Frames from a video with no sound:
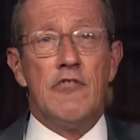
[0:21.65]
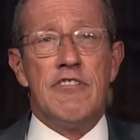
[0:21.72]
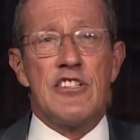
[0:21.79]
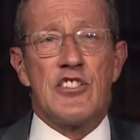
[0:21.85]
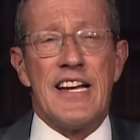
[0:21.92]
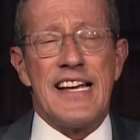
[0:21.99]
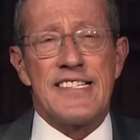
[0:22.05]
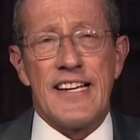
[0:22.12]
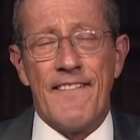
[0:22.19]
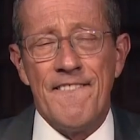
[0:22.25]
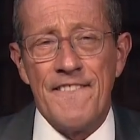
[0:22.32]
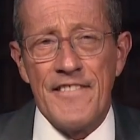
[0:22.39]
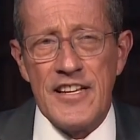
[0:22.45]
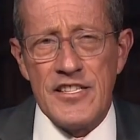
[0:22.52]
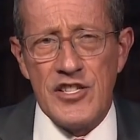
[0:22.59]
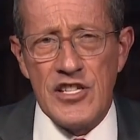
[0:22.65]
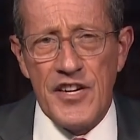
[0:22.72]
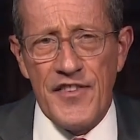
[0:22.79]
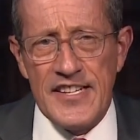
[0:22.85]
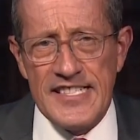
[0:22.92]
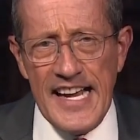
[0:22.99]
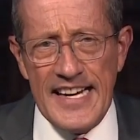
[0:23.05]
Rich Lesser is the
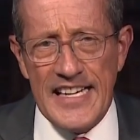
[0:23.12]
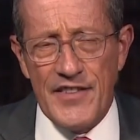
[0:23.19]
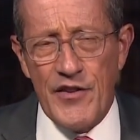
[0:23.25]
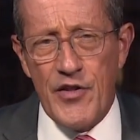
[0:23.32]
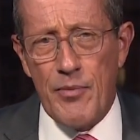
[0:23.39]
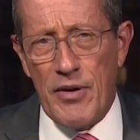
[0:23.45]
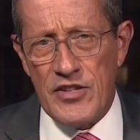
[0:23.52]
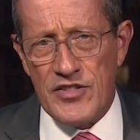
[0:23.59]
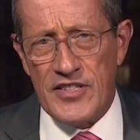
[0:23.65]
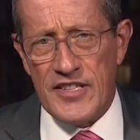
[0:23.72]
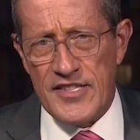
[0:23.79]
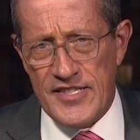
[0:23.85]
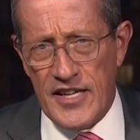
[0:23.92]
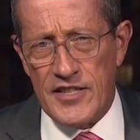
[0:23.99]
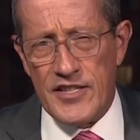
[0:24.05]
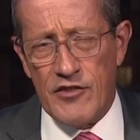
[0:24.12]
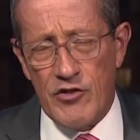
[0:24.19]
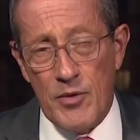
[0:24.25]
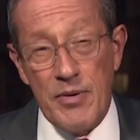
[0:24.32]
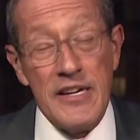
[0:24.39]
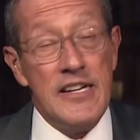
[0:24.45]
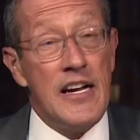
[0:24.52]
chief executive of the Boston Consulting
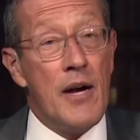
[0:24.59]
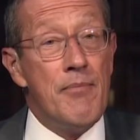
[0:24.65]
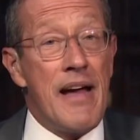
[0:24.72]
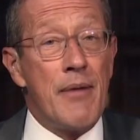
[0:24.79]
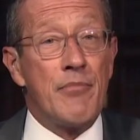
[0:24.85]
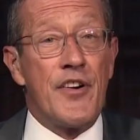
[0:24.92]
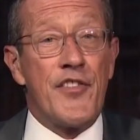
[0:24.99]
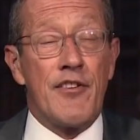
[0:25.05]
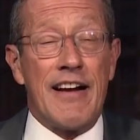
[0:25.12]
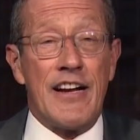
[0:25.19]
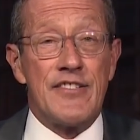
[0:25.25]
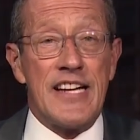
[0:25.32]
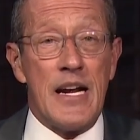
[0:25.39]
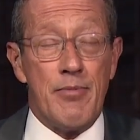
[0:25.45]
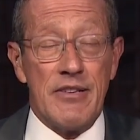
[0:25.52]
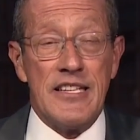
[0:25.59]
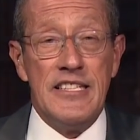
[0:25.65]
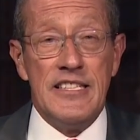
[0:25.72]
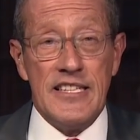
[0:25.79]
Group, a member of the roundtable.